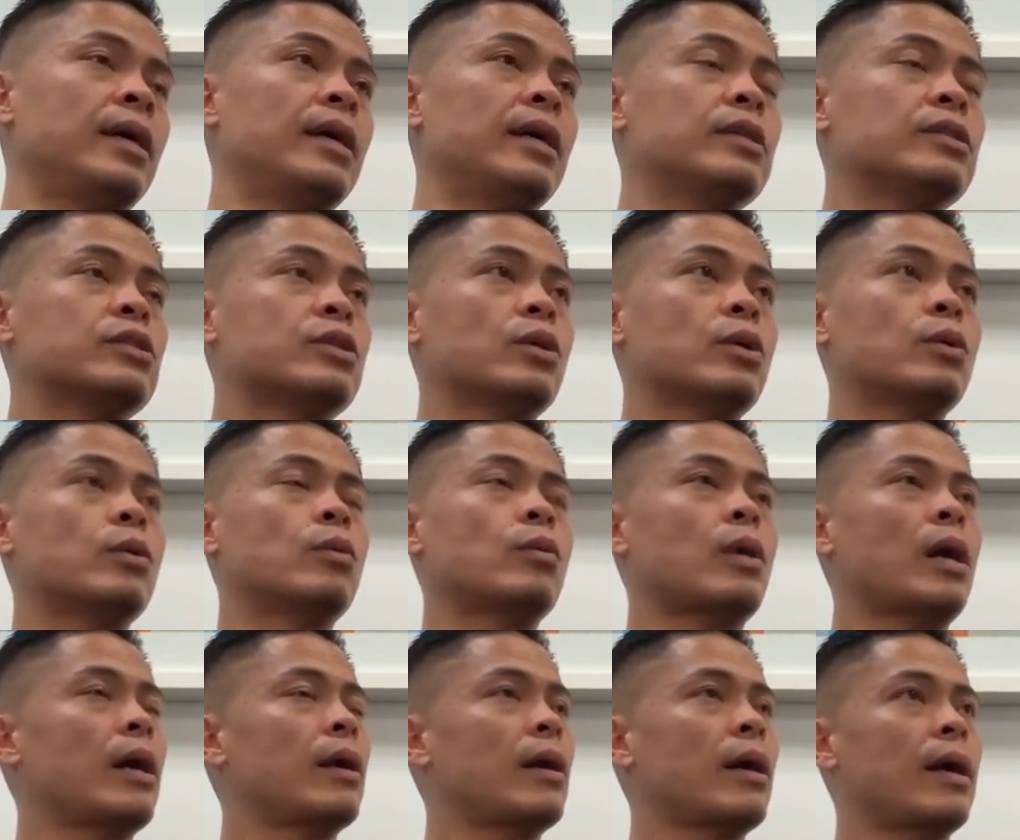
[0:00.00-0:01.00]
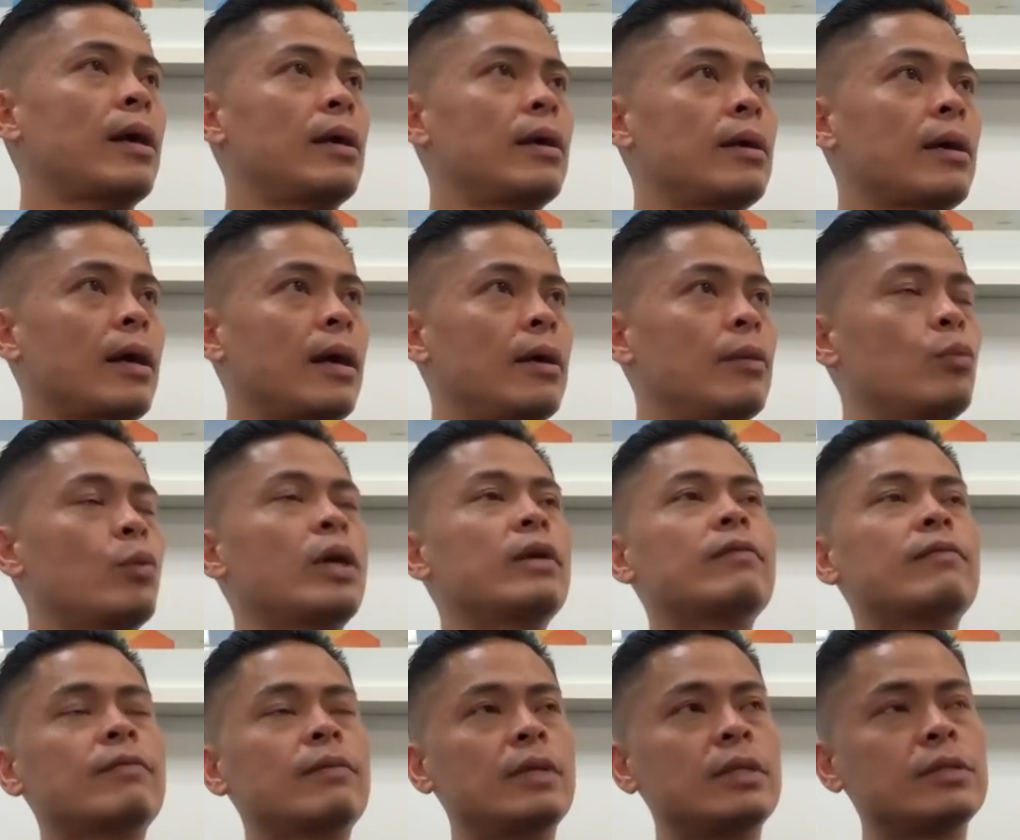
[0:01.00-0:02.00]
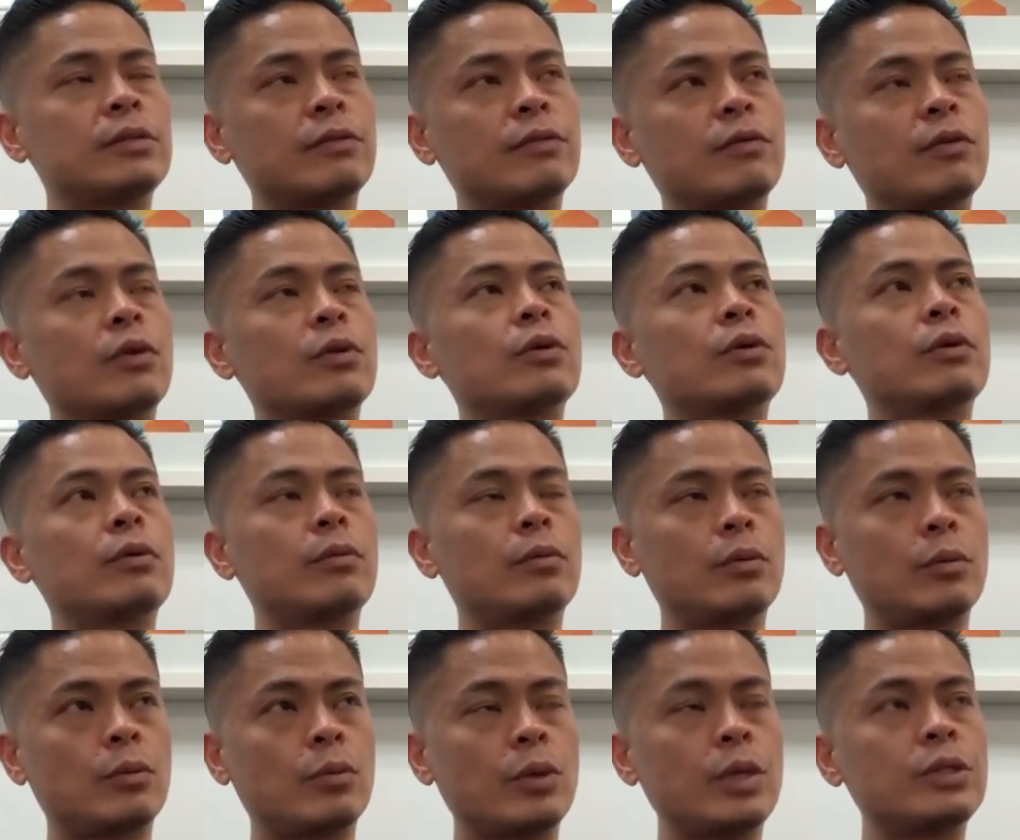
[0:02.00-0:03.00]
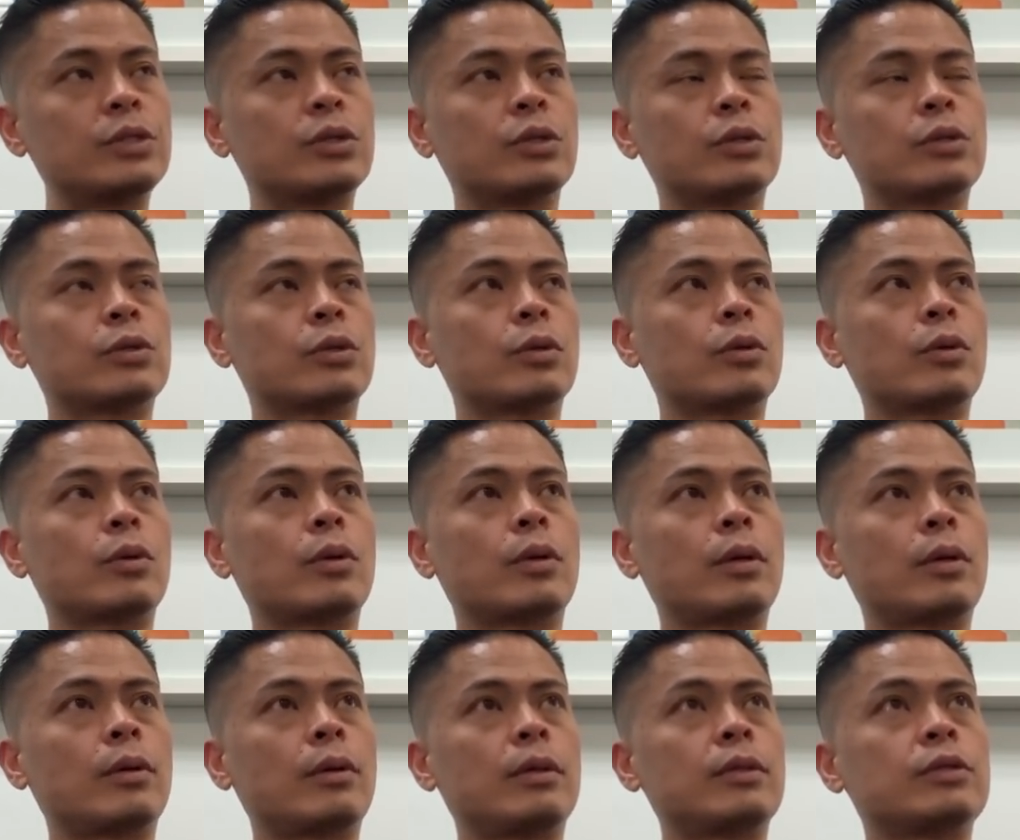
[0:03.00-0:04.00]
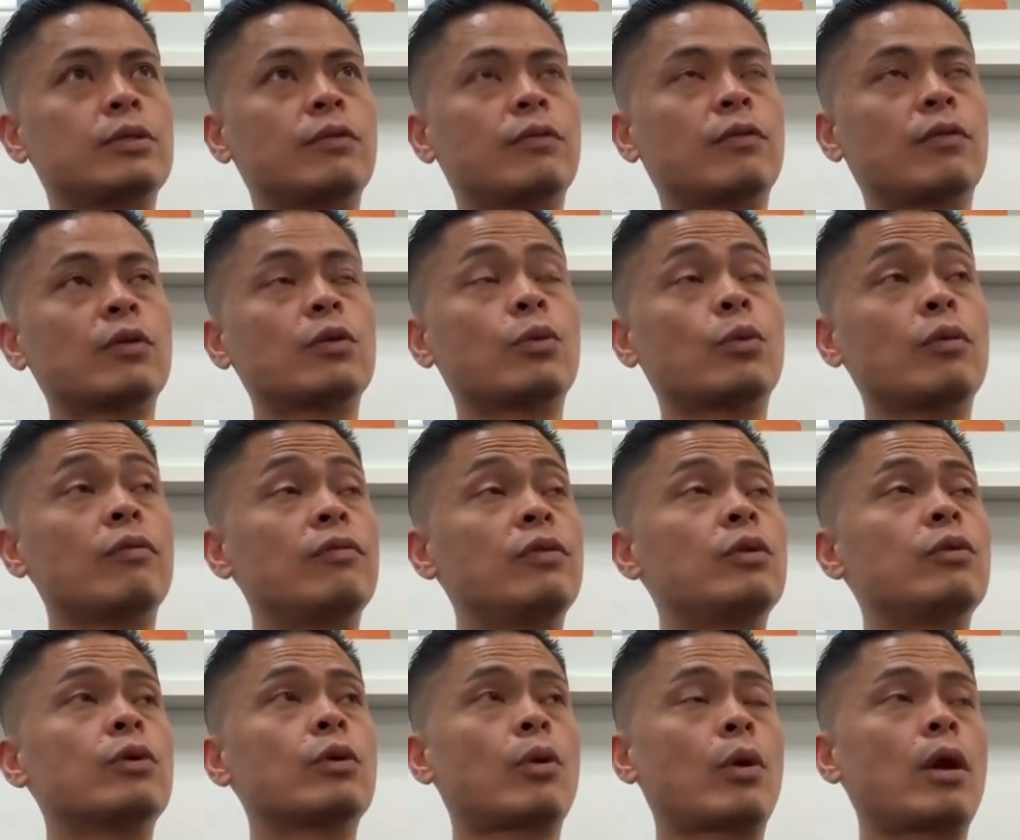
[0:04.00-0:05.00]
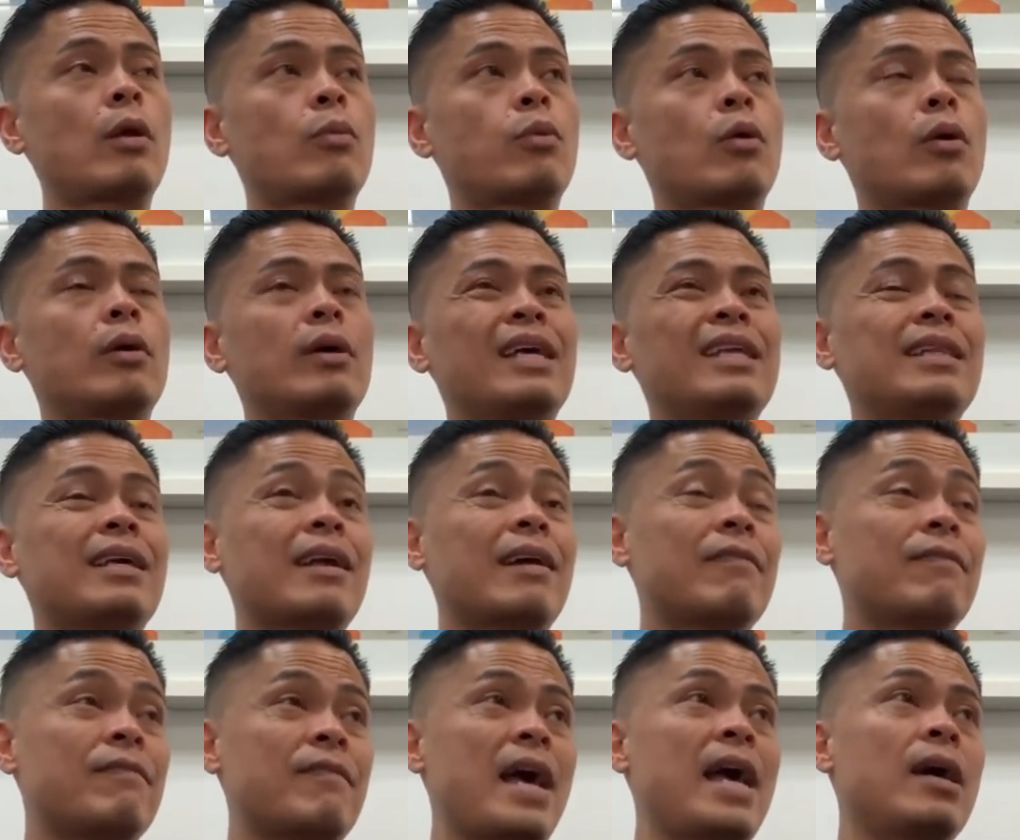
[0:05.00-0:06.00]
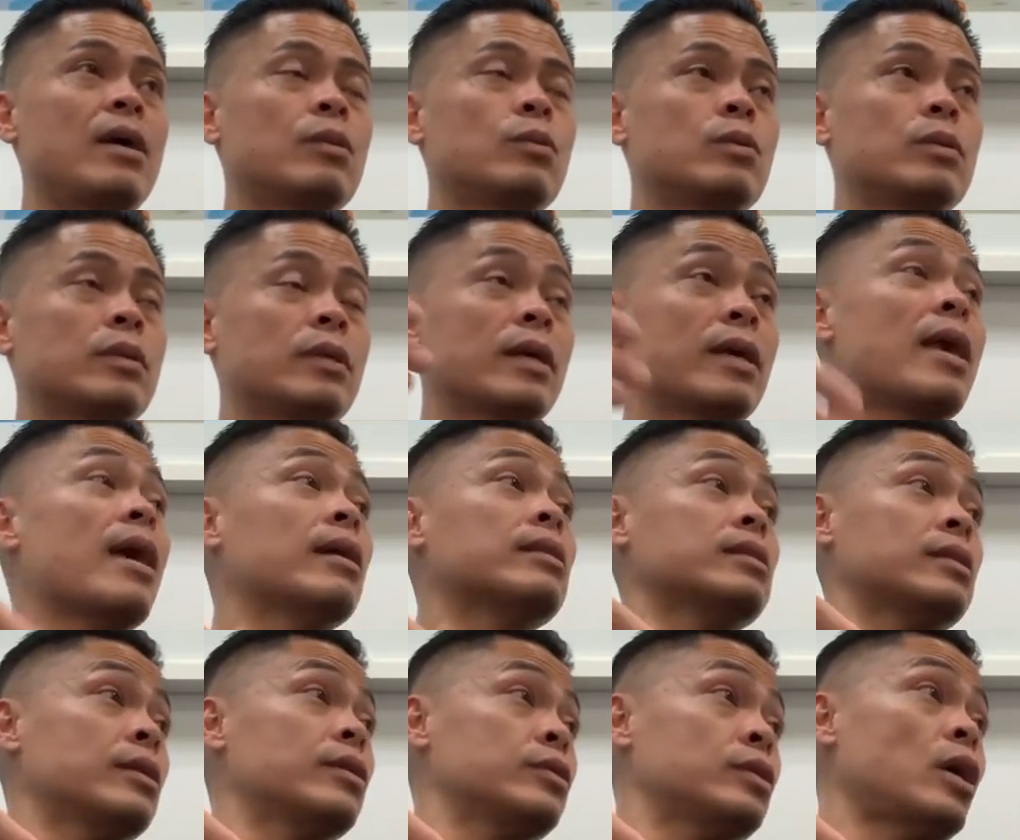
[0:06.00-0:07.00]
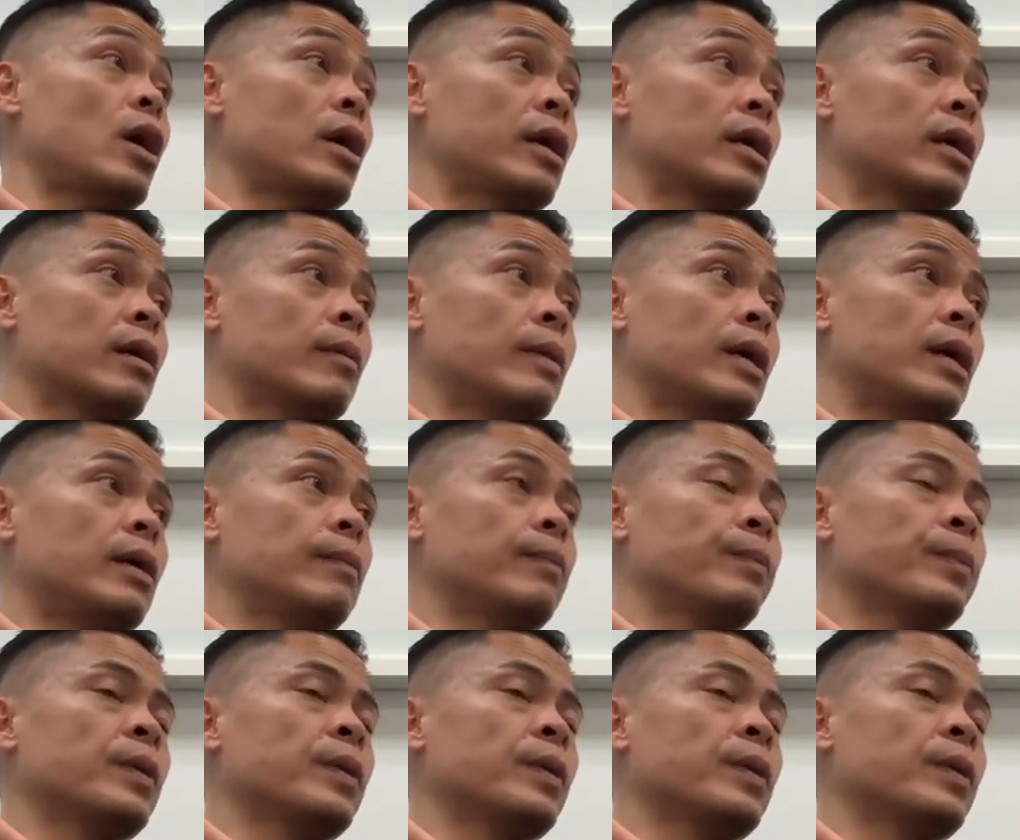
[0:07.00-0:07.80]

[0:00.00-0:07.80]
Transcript: and so I, I, I went into further research or, or into further review the credit report, and then I found the accounts that they're talking about.